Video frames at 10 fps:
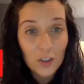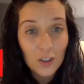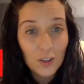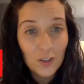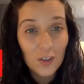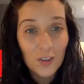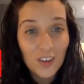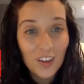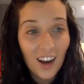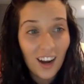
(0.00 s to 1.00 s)

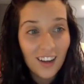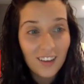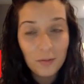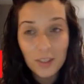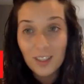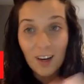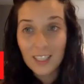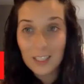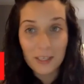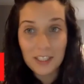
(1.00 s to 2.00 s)
So I was not
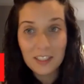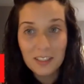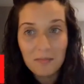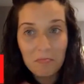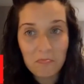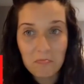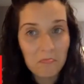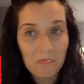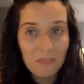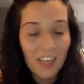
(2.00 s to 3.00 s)
expecting
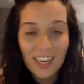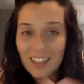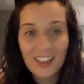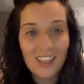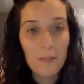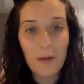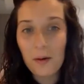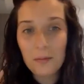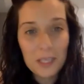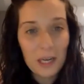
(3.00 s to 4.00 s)
like the
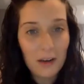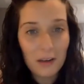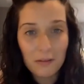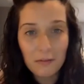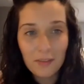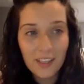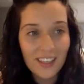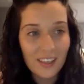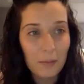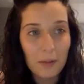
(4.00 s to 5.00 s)
amount of
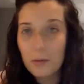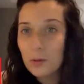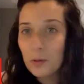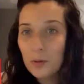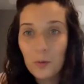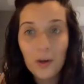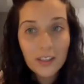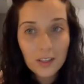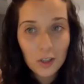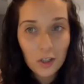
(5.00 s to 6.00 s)
like people who
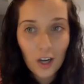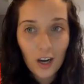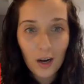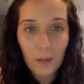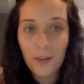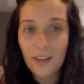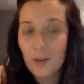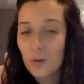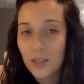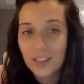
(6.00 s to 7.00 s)
want to shop and
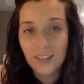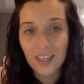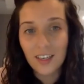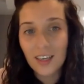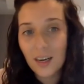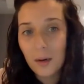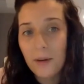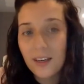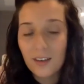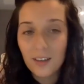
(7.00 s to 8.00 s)
who want to sign up
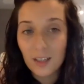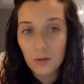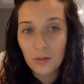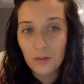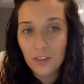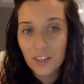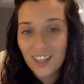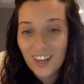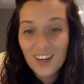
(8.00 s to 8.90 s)
and that sort of thing.